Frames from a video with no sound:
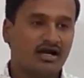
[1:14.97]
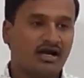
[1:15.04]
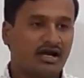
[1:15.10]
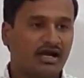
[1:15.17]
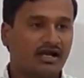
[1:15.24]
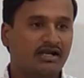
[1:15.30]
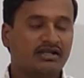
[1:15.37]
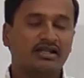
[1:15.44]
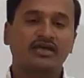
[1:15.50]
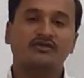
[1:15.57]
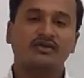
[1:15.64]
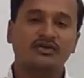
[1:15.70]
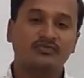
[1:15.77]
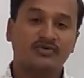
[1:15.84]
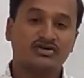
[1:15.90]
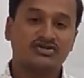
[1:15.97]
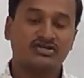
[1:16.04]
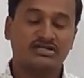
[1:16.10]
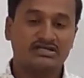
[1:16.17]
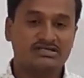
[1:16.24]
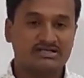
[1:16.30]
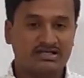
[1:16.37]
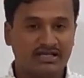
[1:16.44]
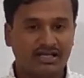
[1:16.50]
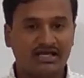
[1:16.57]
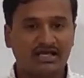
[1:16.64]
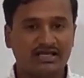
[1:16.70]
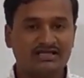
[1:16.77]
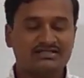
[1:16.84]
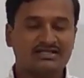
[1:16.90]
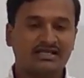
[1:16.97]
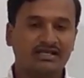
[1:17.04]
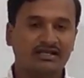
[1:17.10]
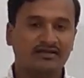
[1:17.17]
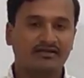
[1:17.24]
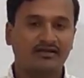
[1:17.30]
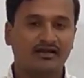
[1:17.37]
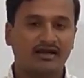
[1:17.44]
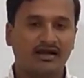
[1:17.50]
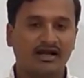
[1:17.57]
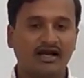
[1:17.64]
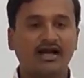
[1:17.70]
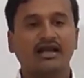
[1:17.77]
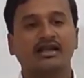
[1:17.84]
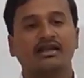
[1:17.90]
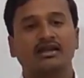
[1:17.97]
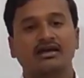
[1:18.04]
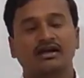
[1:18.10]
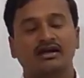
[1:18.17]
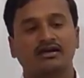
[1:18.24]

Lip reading: and the given function is decreasing and